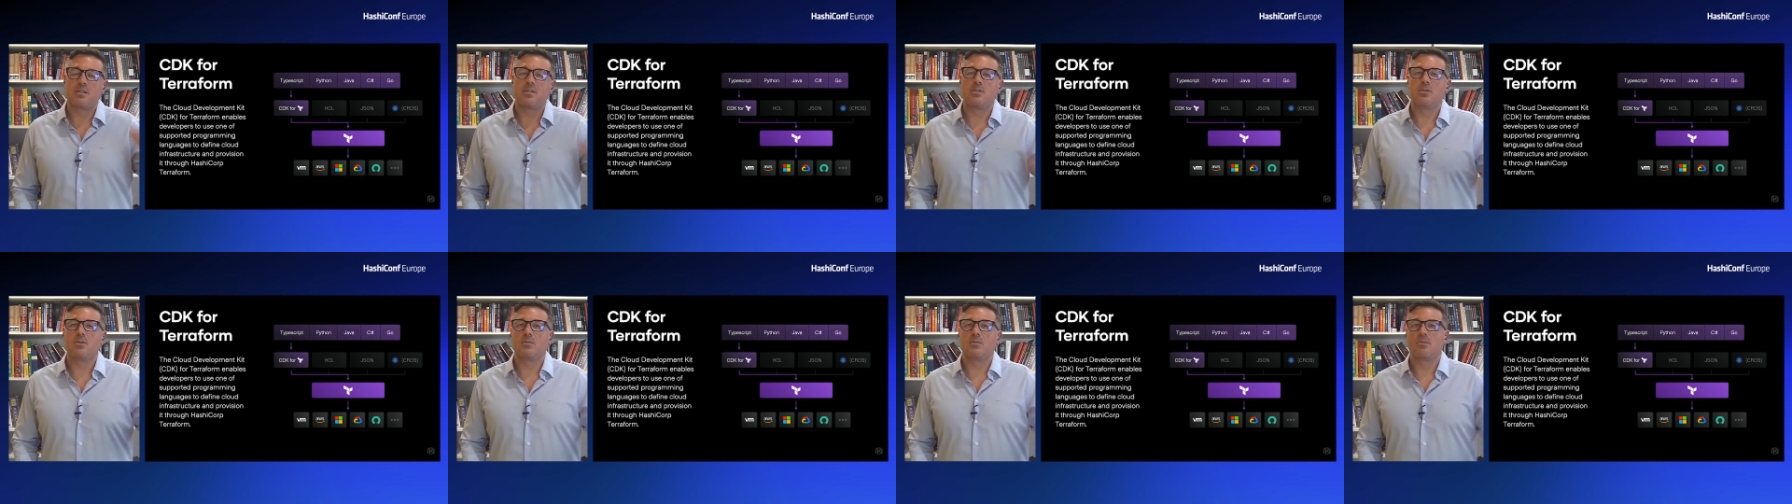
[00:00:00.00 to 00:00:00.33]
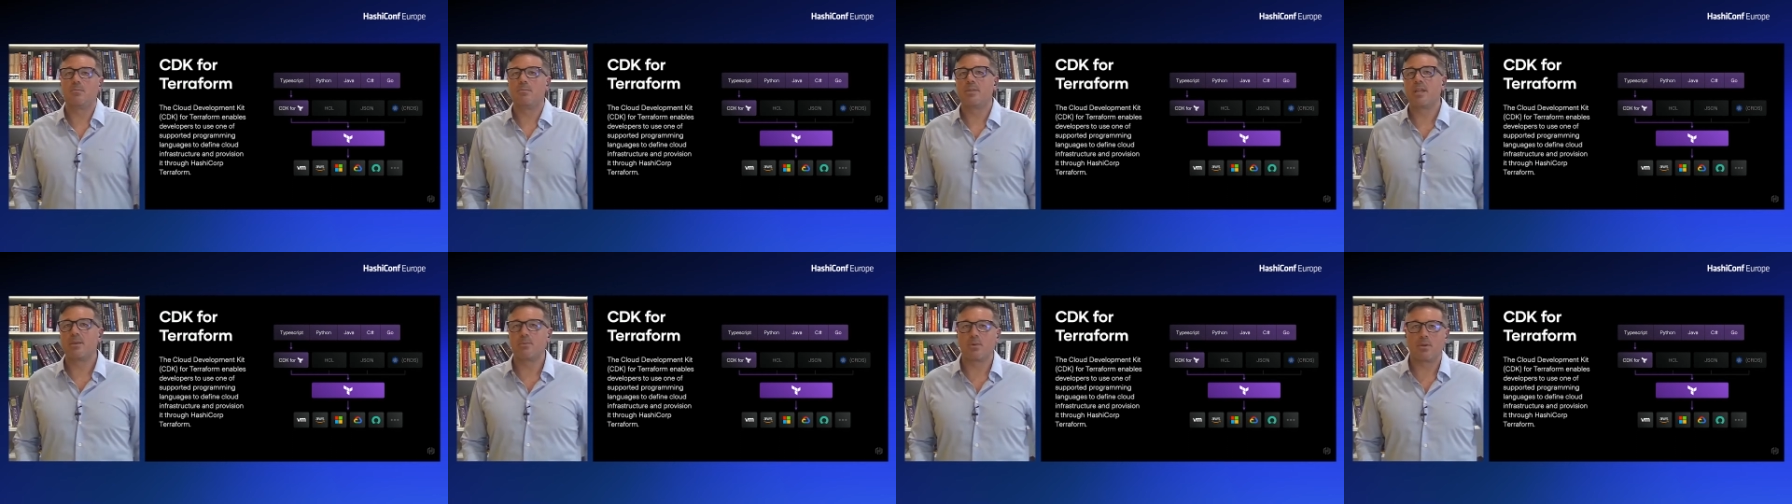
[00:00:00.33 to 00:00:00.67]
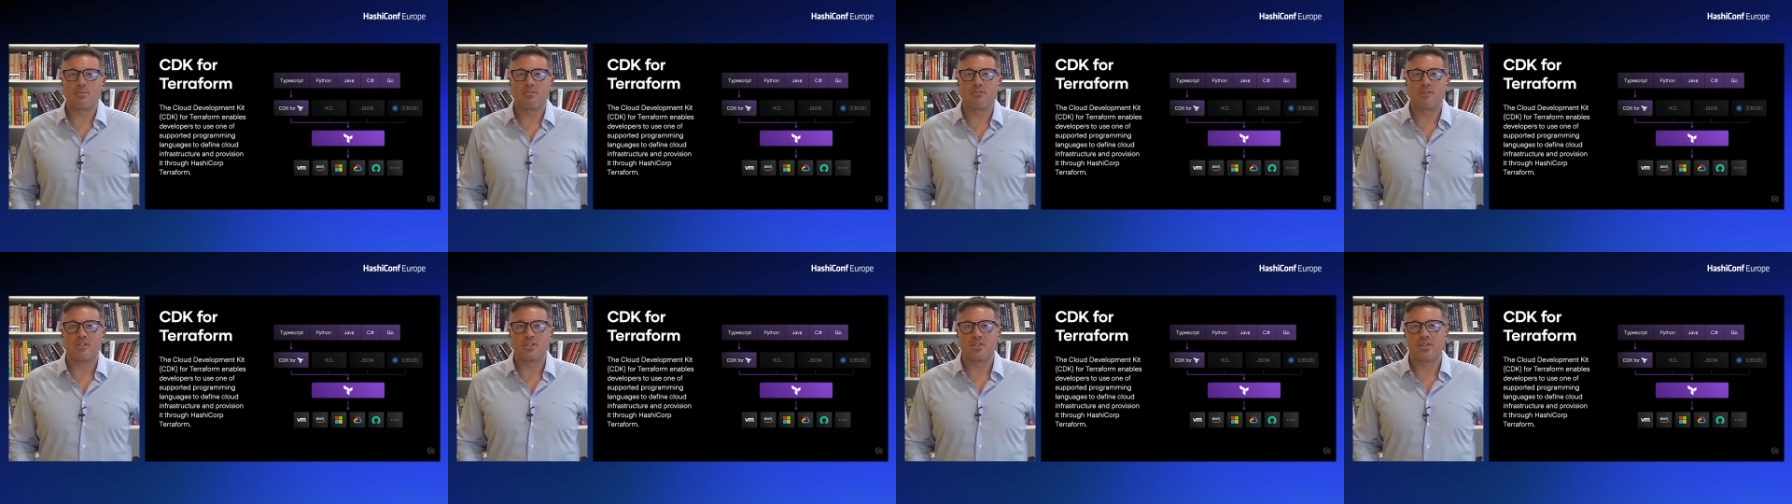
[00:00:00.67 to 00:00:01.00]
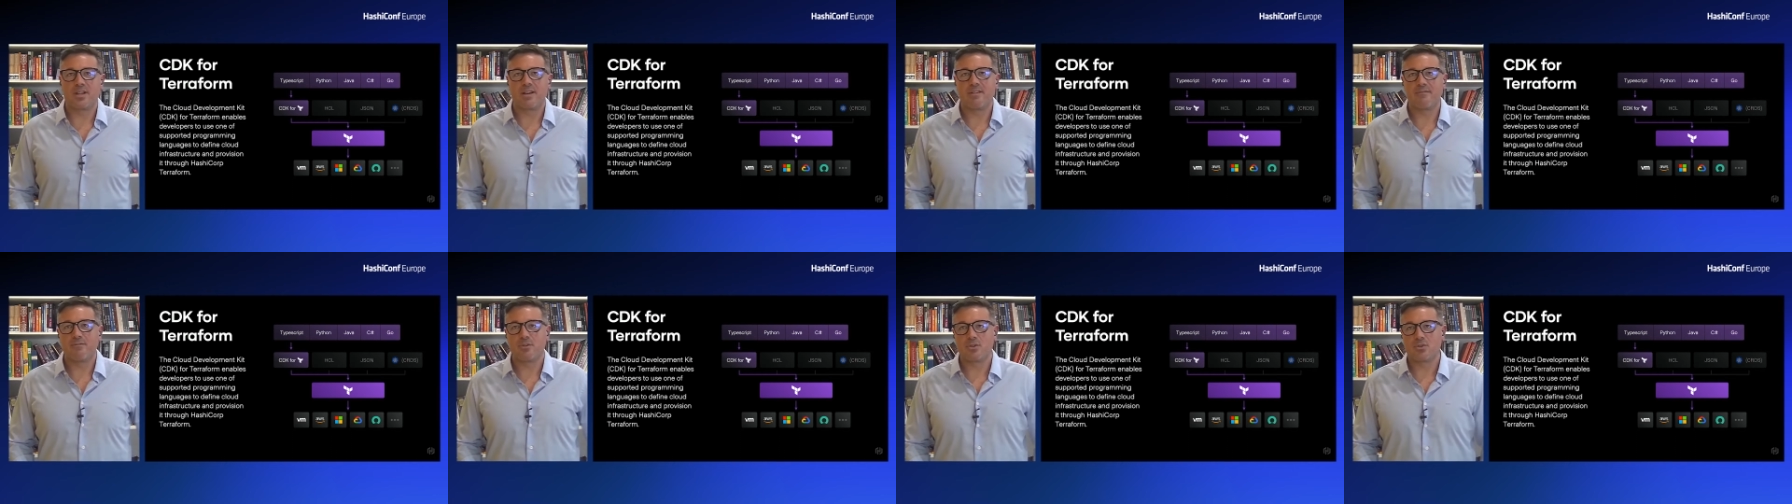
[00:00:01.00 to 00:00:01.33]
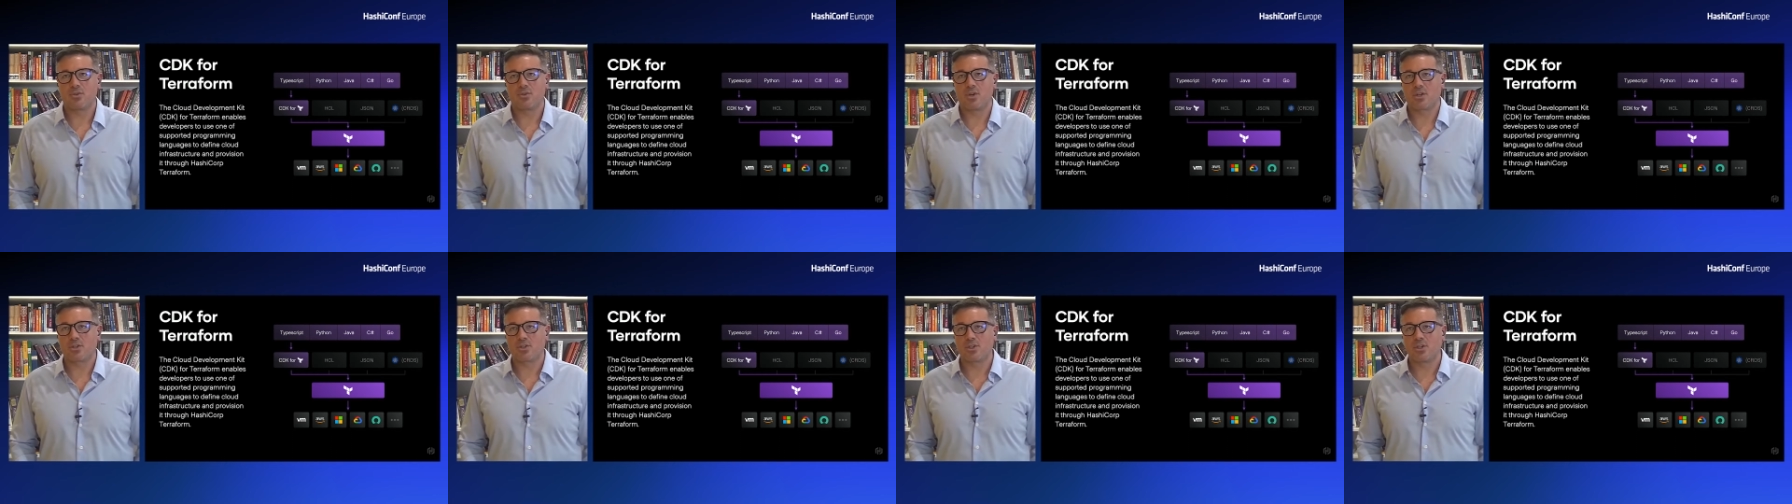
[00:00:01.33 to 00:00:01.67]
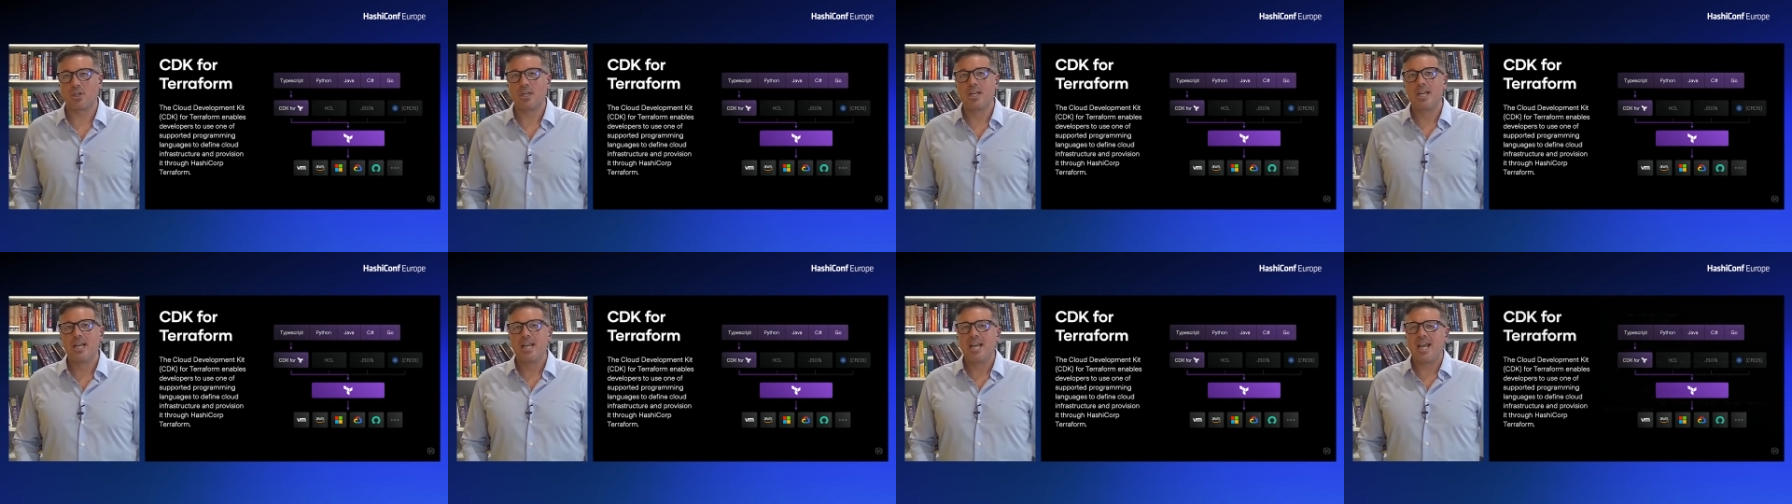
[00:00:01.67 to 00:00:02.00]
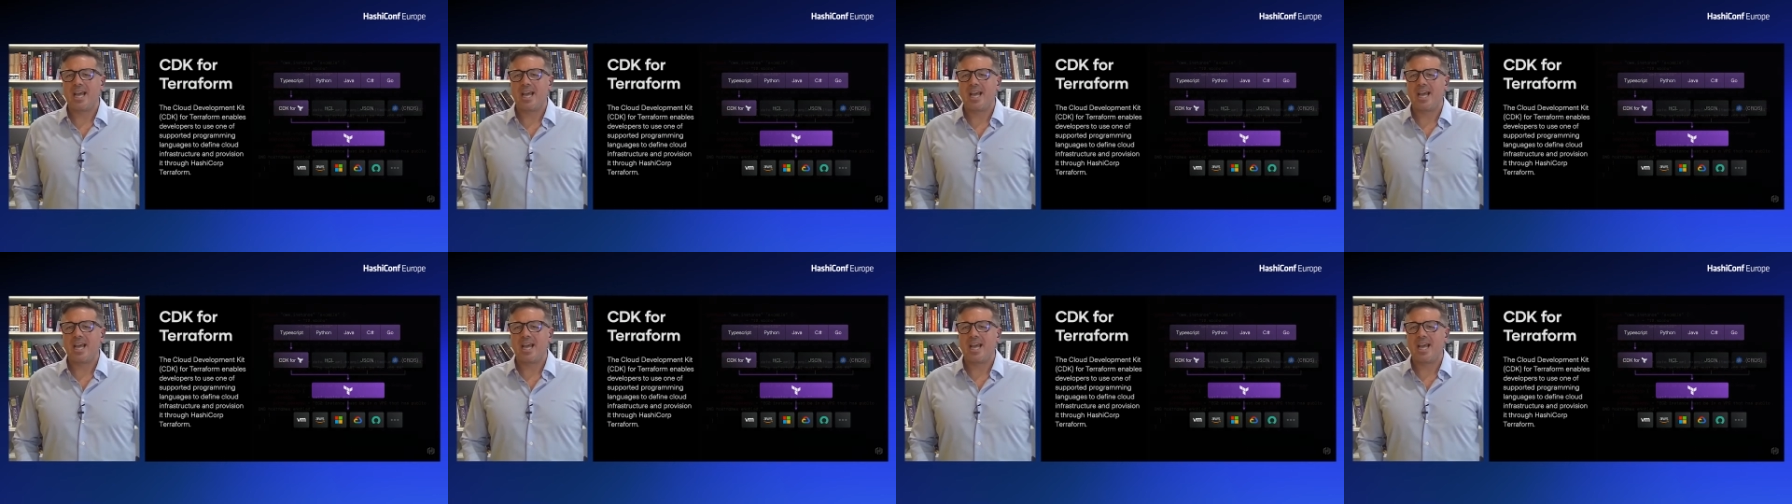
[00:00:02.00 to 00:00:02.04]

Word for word: still be able to provision their infrastructure